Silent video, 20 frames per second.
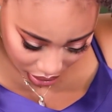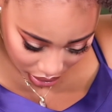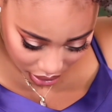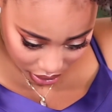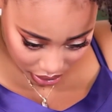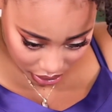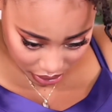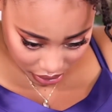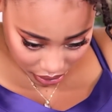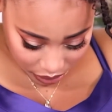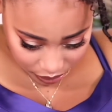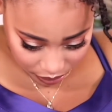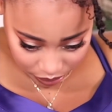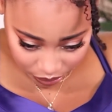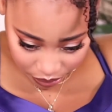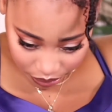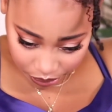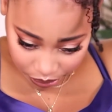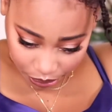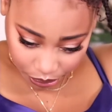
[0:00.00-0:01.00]

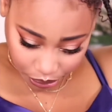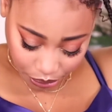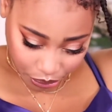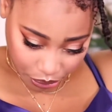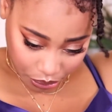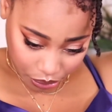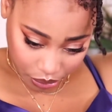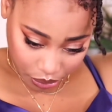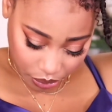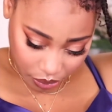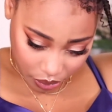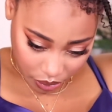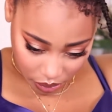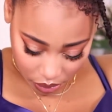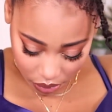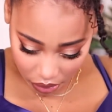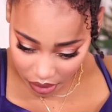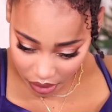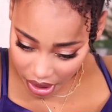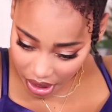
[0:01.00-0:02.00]

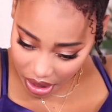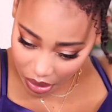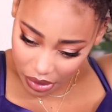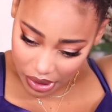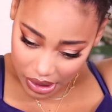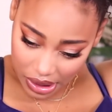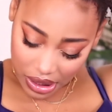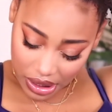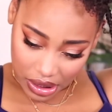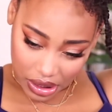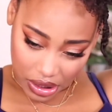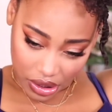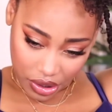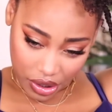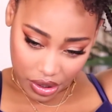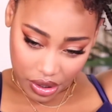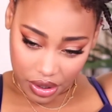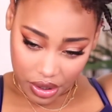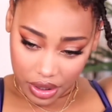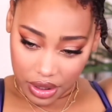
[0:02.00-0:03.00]
and it was easier.
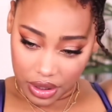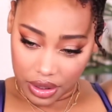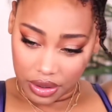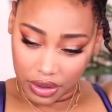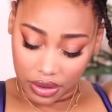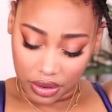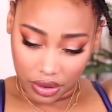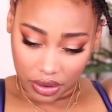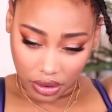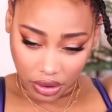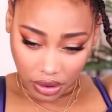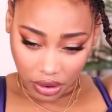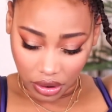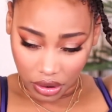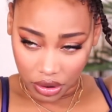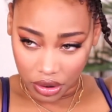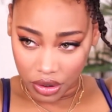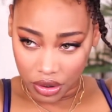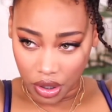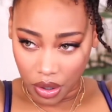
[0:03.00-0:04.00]

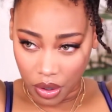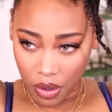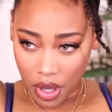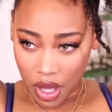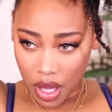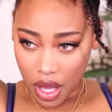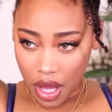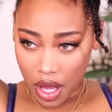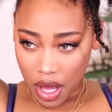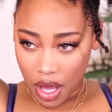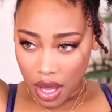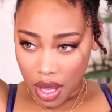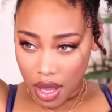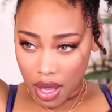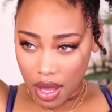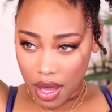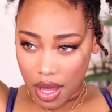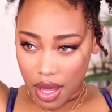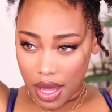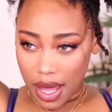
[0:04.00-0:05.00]
So
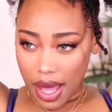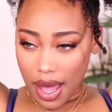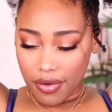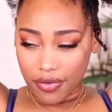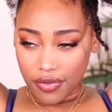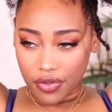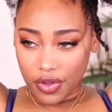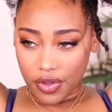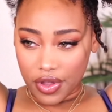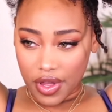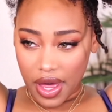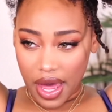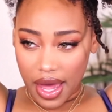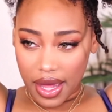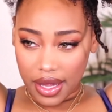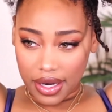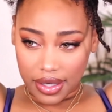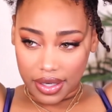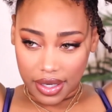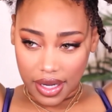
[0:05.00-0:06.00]
after
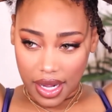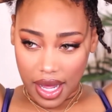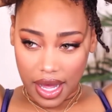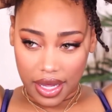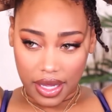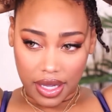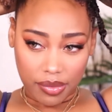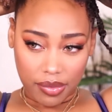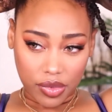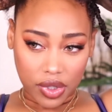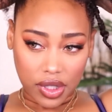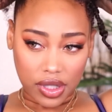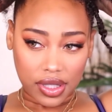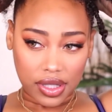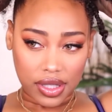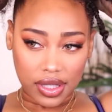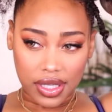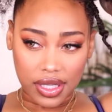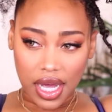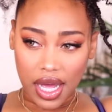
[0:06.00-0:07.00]
that I am
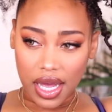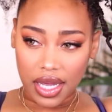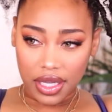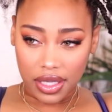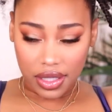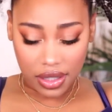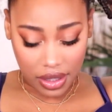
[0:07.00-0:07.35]
just tying